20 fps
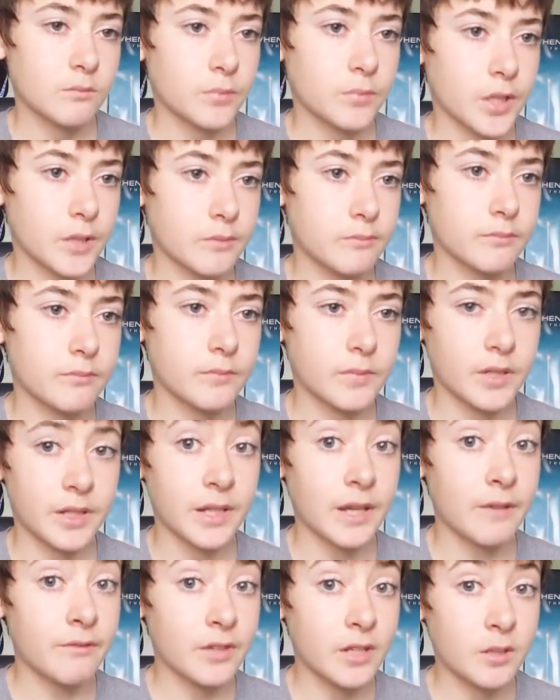But
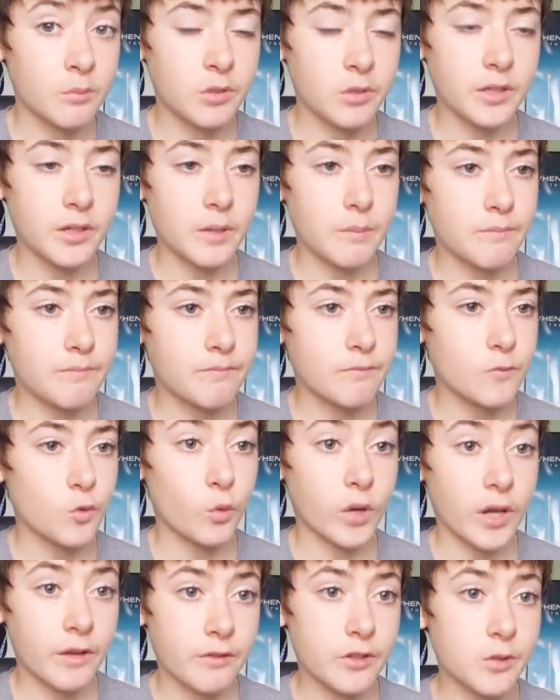inevitably,
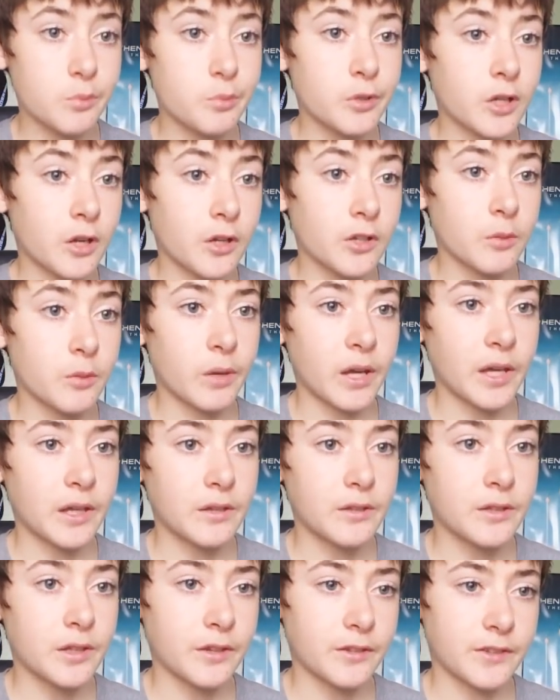whatever you put on your
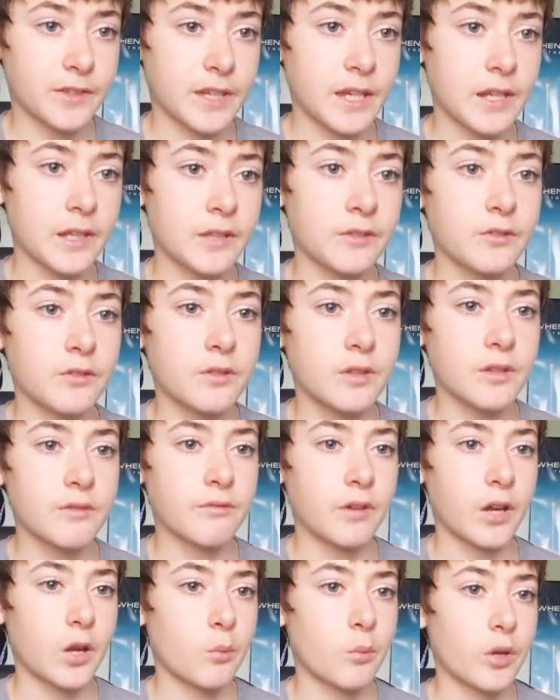bike does get into the
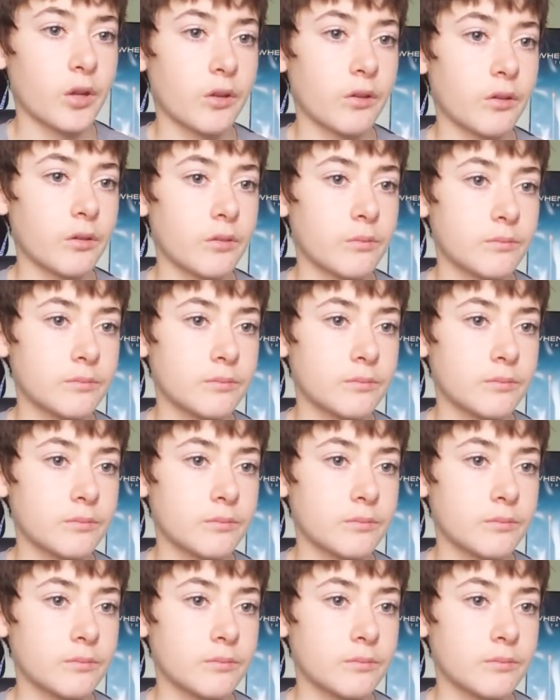environment.